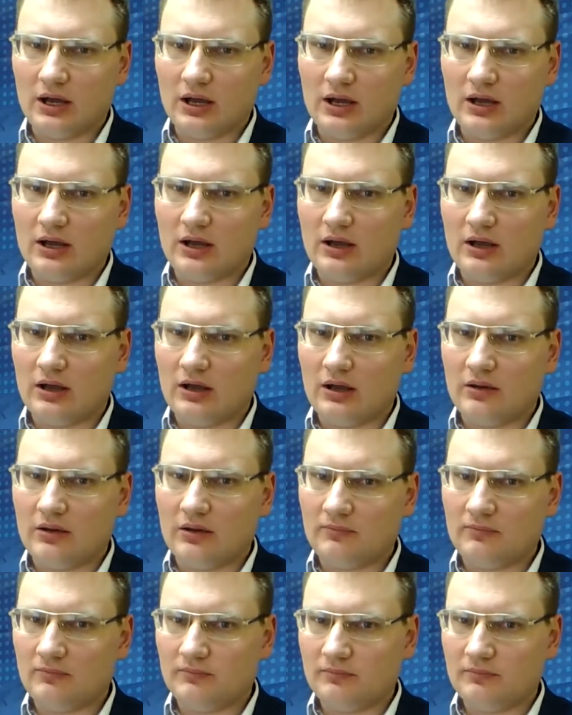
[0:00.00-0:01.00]

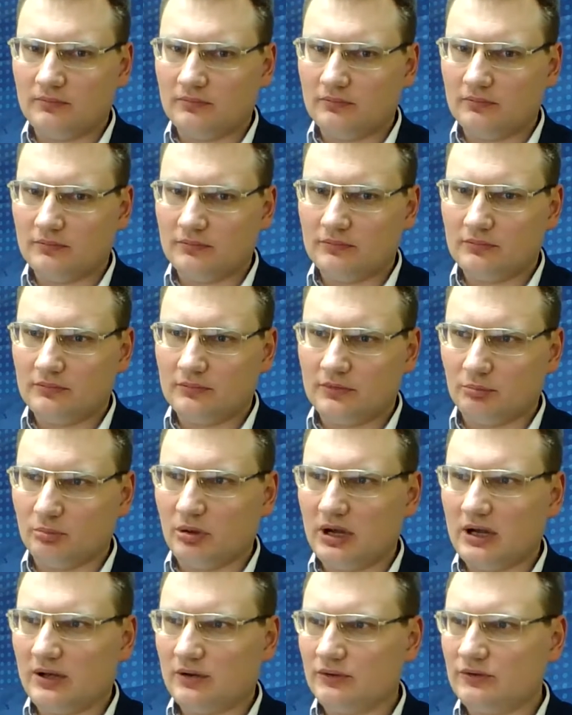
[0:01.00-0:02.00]
about
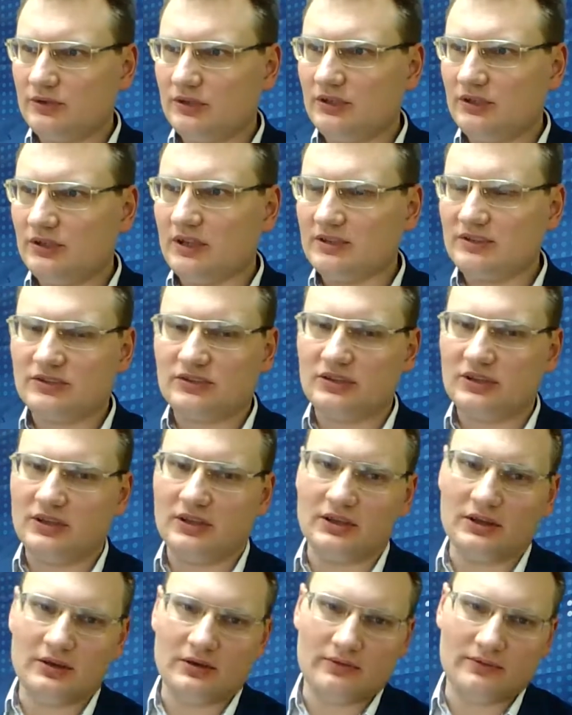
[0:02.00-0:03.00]

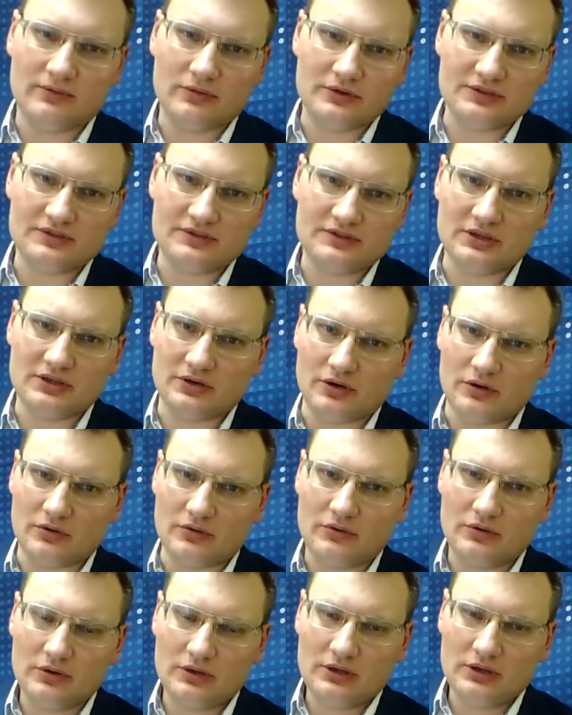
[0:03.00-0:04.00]
Industry
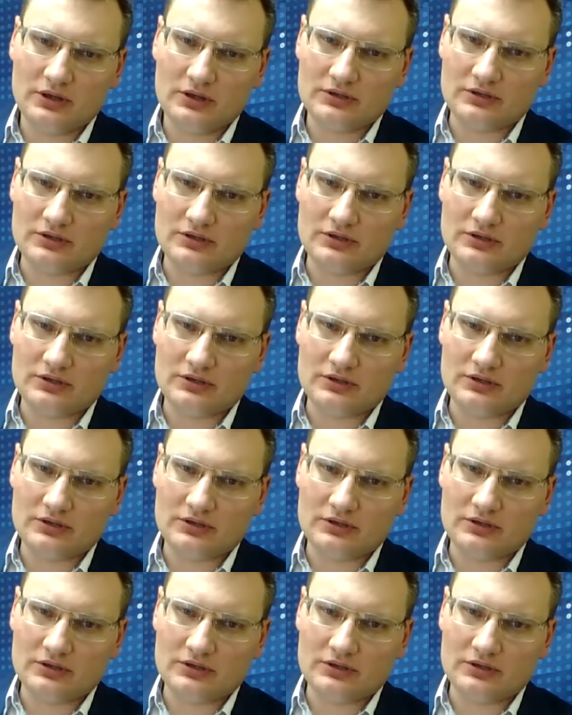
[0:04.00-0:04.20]
4.0.